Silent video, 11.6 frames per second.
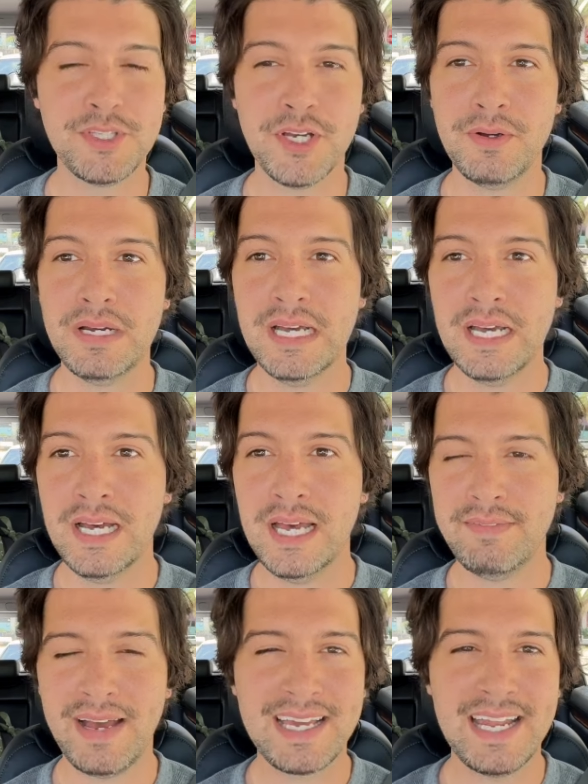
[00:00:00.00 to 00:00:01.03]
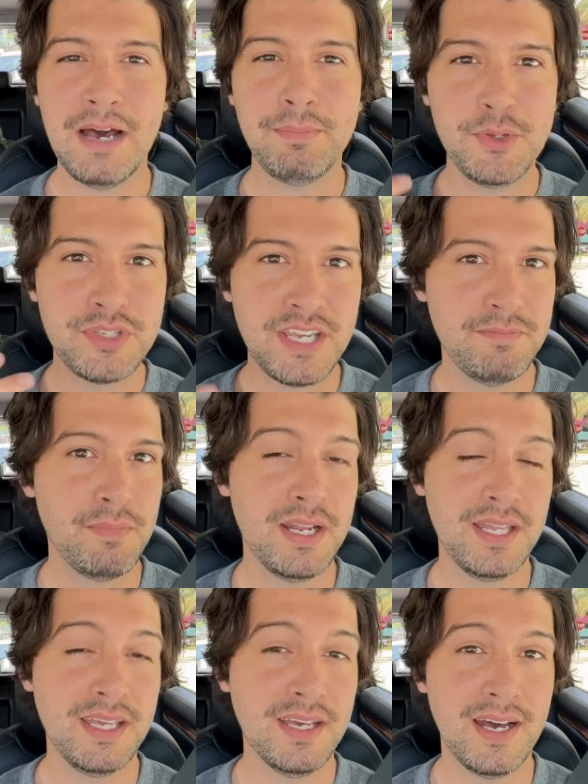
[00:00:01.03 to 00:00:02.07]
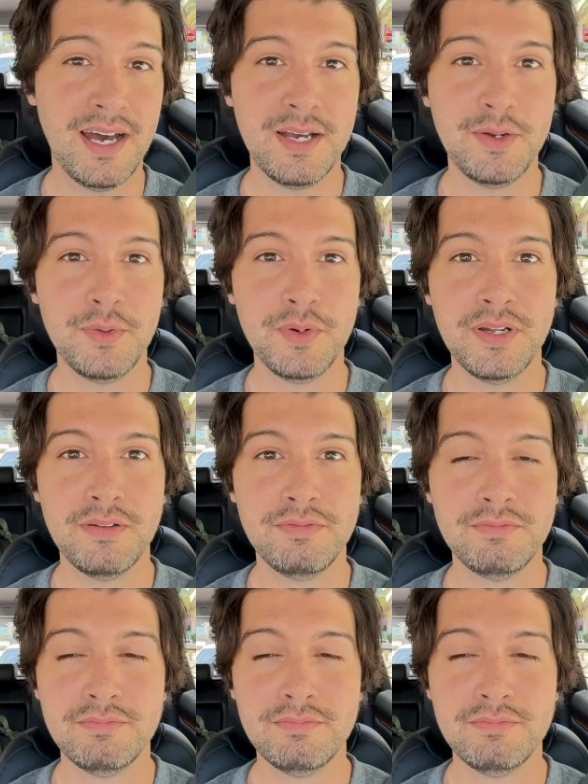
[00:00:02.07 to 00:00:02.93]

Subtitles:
So if I could help you save money, I would have